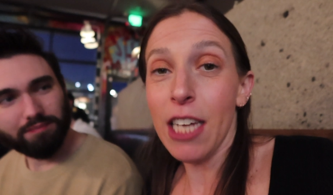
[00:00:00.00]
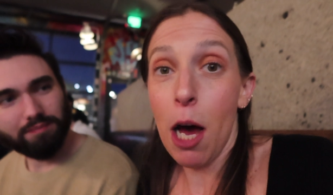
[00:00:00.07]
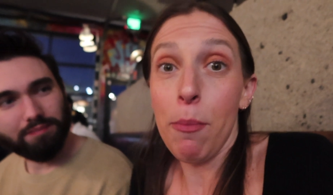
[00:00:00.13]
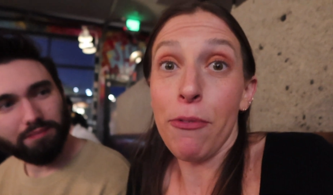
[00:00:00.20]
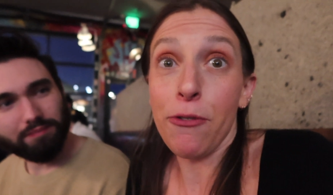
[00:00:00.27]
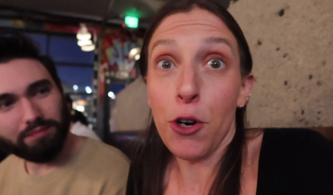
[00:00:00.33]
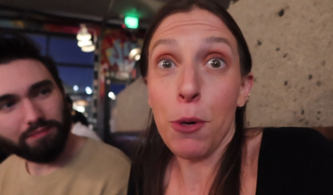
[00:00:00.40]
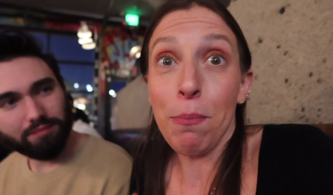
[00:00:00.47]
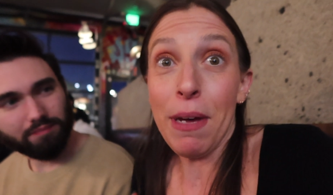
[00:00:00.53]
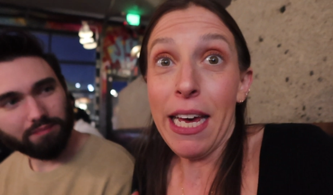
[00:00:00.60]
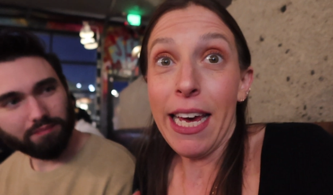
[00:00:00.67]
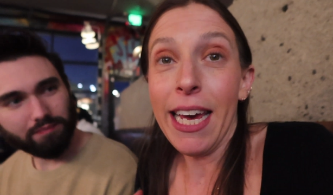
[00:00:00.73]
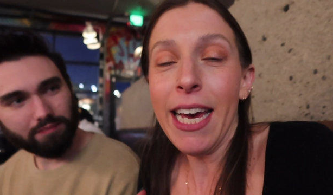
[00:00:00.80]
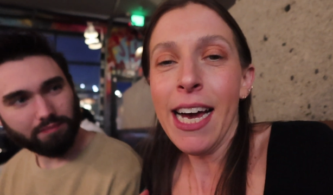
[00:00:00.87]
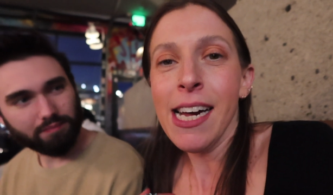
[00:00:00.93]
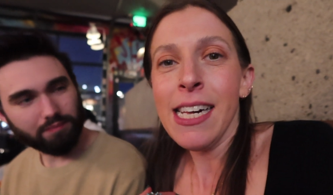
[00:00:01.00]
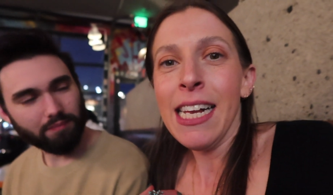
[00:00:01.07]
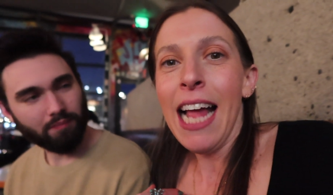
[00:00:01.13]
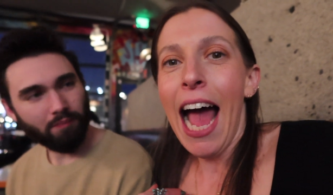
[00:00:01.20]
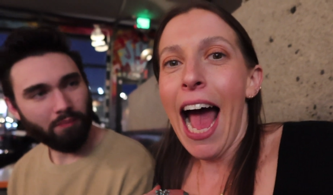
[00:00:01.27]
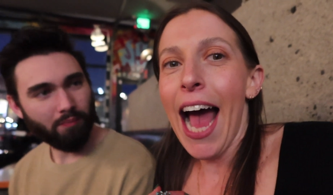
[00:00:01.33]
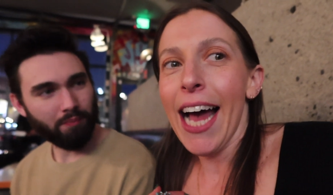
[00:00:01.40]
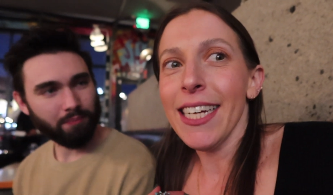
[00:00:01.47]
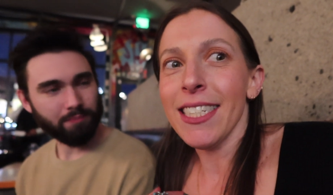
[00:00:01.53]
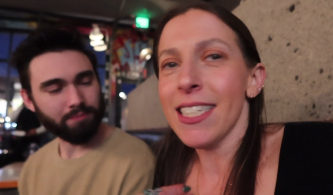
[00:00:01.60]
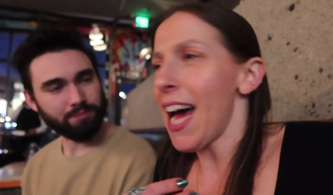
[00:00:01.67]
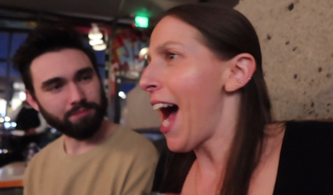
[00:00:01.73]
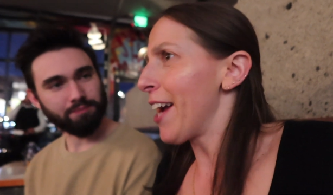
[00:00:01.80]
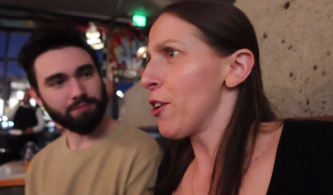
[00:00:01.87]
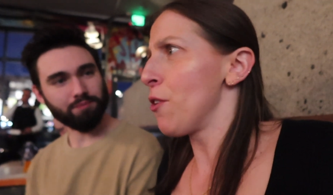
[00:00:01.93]
Speaker 1: up for me, and
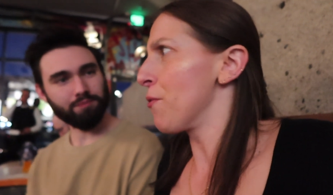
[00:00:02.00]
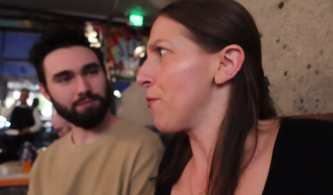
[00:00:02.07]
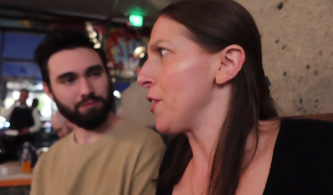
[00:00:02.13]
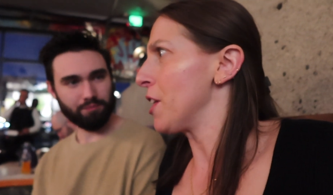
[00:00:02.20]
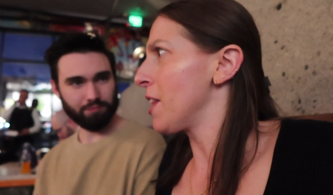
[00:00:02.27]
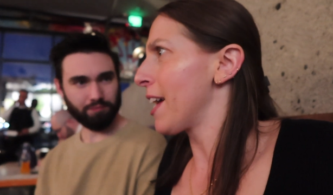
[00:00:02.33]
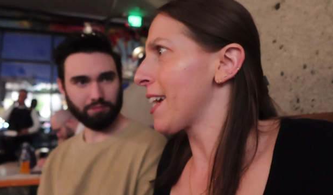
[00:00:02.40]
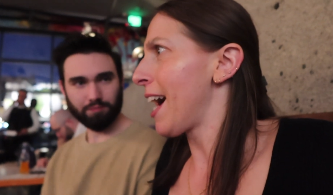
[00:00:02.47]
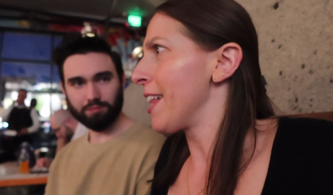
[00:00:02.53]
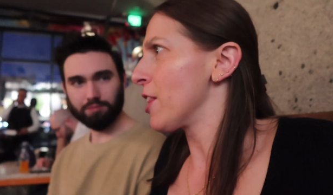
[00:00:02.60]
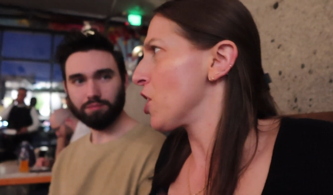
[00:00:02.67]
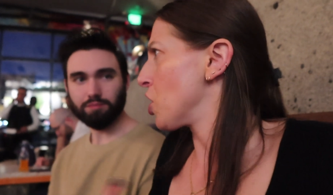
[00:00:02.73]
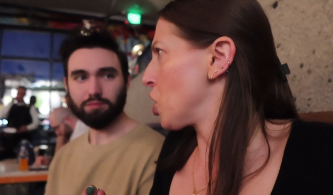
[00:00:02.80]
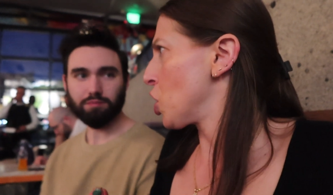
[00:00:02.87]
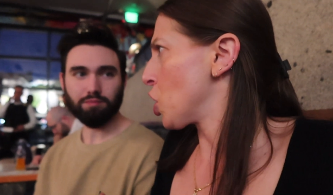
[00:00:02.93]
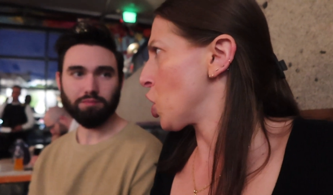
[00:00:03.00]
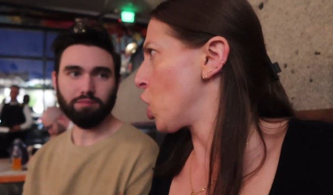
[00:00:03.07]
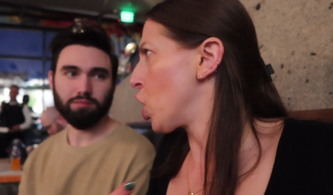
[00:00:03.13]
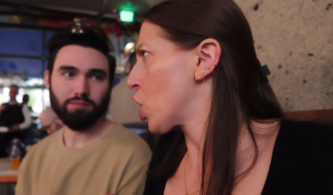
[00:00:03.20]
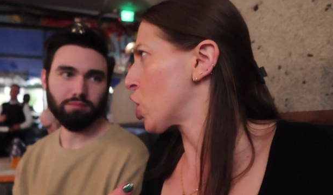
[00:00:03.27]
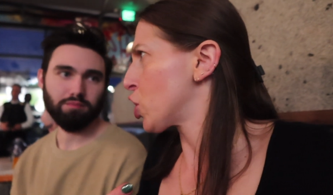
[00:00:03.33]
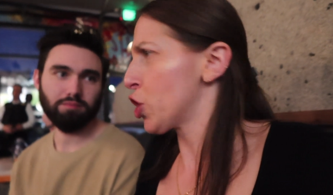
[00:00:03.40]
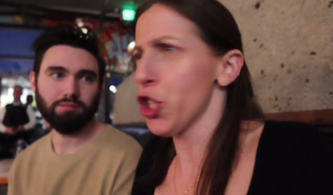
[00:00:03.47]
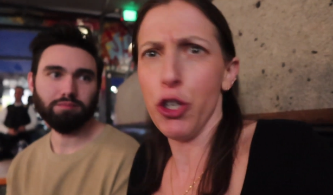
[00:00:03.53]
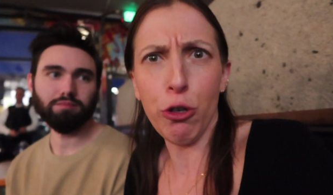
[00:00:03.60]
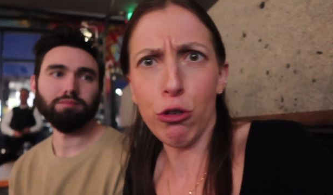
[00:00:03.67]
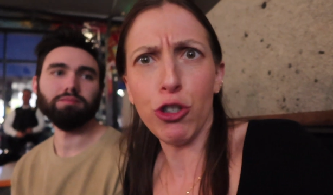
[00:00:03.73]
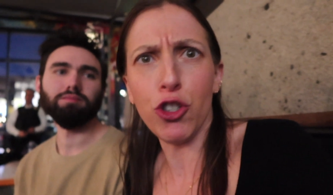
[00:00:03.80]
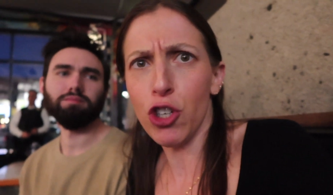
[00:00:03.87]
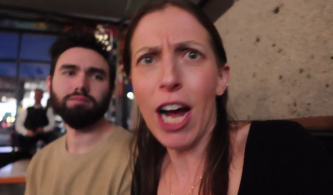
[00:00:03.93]
I don't feel like I look too
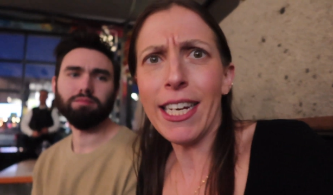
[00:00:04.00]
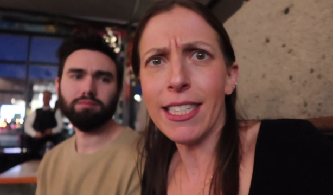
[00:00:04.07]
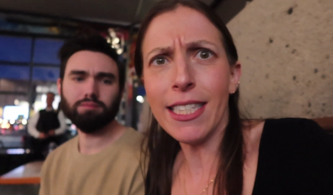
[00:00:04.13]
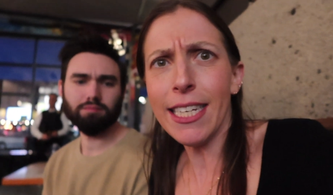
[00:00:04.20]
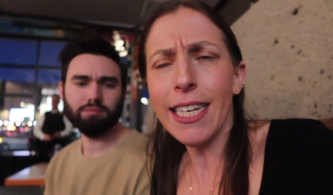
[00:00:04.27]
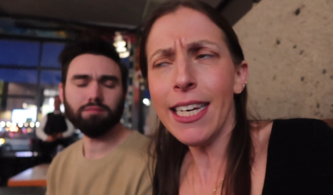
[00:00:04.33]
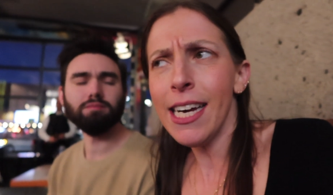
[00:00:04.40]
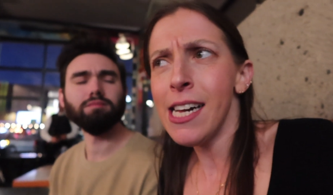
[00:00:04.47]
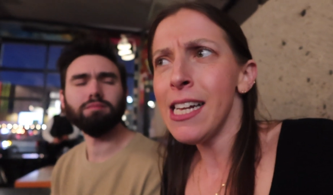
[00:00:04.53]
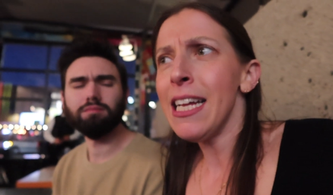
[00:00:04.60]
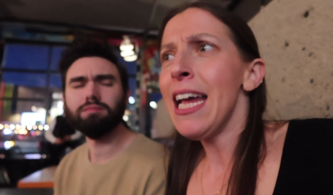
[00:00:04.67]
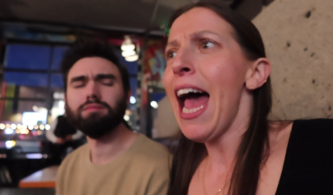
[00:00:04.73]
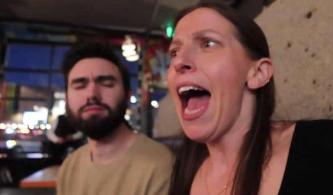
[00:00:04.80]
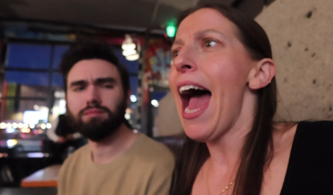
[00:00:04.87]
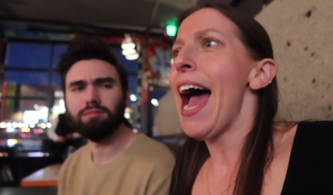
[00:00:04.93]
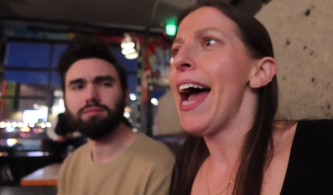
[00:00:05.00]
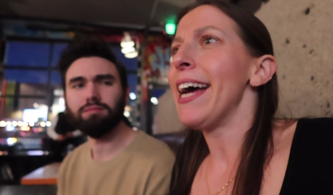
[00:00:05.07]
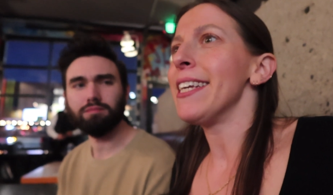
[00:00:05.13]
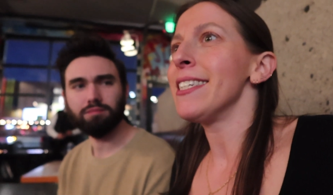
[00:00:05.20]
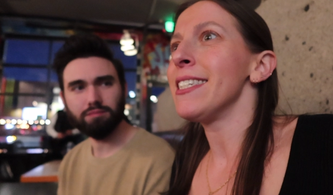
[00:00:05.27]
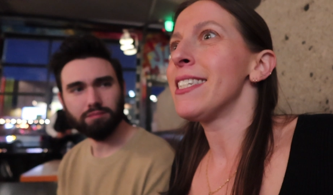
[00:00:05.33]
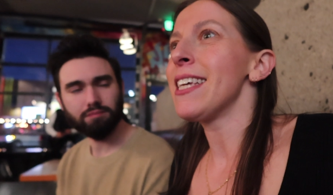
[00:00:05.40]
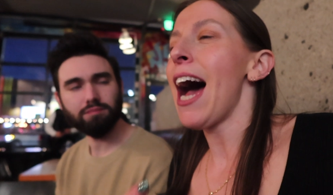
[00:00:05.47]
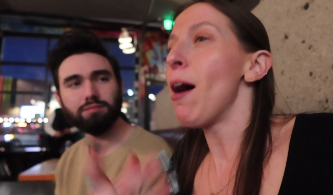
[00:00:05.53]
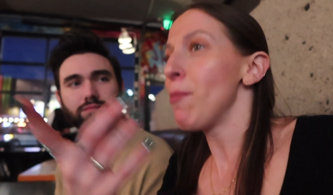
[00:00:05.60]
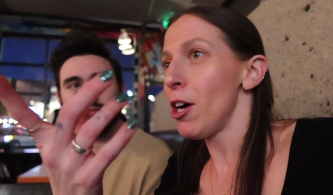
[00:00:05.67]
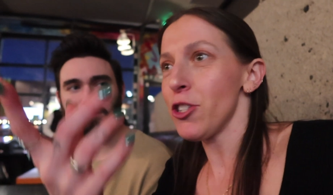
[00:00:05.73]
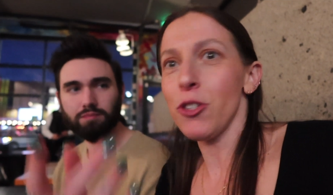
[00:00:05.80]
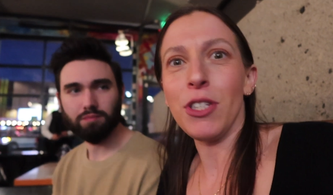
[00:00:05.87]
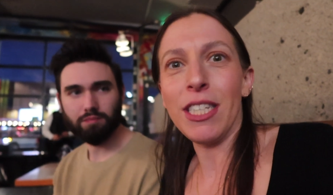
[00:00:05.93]
dressy. And I'm
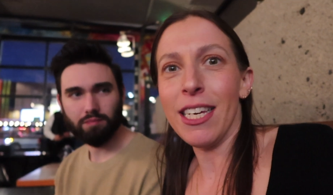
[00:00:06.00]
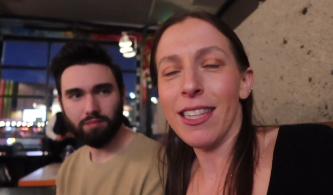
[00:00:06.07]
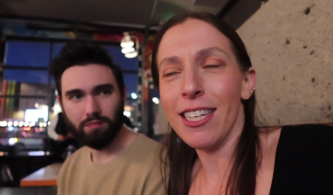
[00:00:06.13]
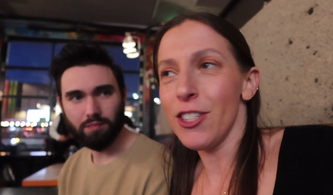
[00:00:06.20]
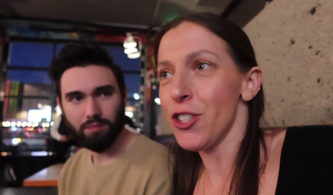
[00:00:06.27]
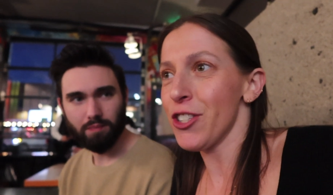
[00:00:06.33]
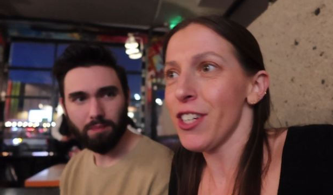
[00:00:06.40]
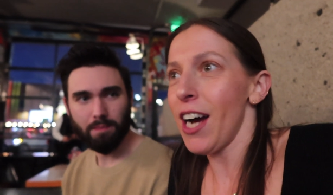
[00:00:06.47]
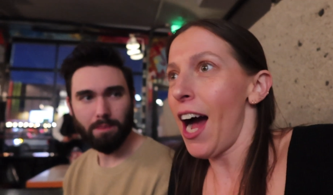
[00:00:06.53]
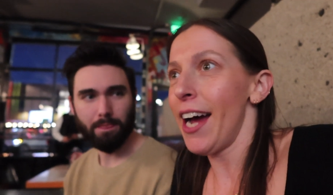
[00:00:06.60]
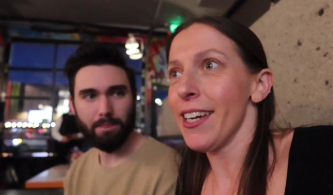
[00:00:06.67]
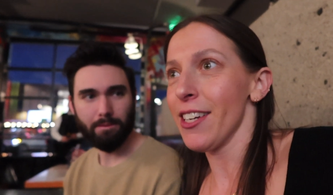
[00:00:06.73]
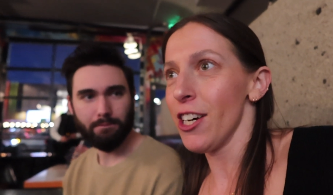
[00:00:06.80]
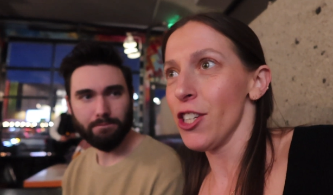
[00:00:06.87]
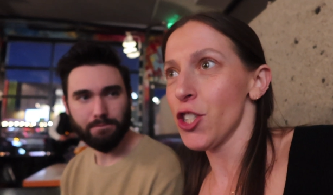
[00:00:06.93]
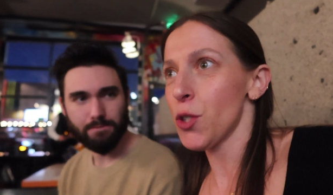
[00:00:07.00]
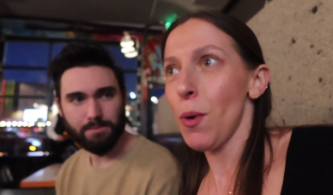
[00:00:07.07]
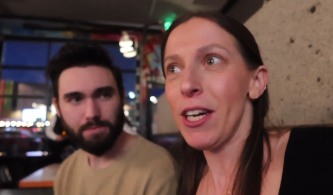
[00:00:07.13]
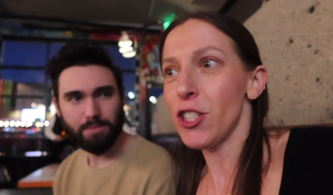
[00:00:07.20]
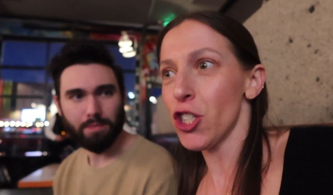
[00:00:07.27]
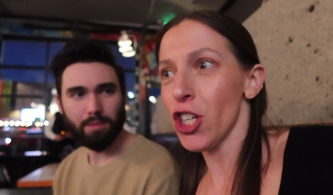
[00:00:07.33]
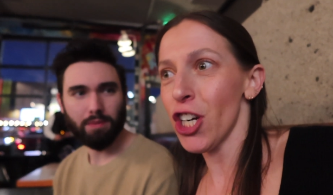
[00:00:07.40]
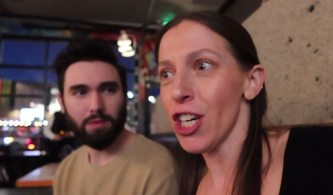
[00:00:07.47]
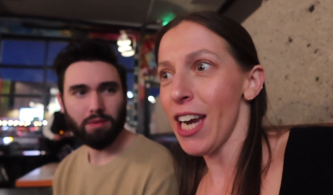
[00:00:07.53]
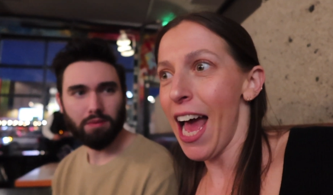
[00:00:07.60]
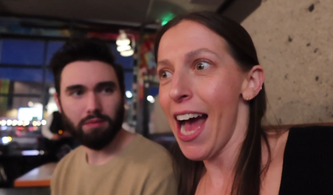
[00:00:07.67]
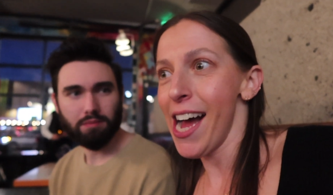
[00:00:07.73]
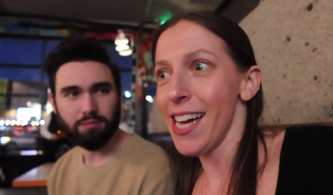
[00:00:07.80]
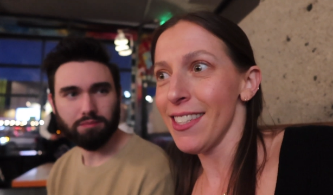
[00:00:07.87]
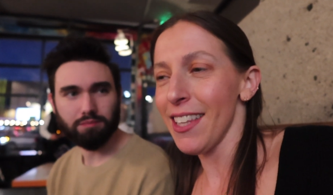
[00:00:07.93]
also seeing this guy in a sweatshirt
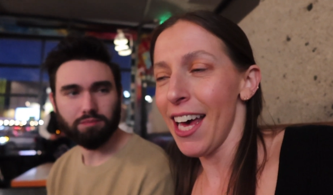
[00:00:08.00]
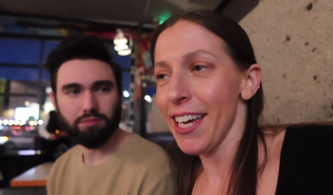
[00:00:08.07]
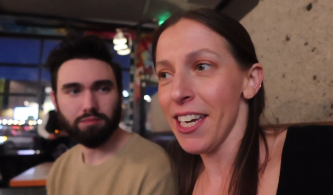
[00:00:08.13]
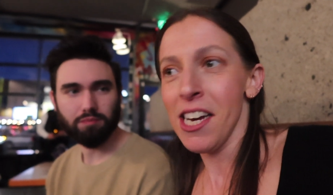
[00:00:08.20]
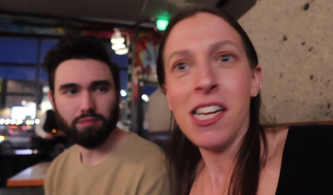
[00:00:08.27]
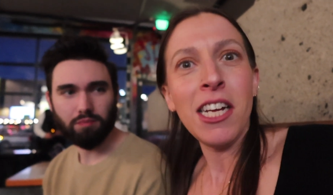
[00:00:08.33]
and like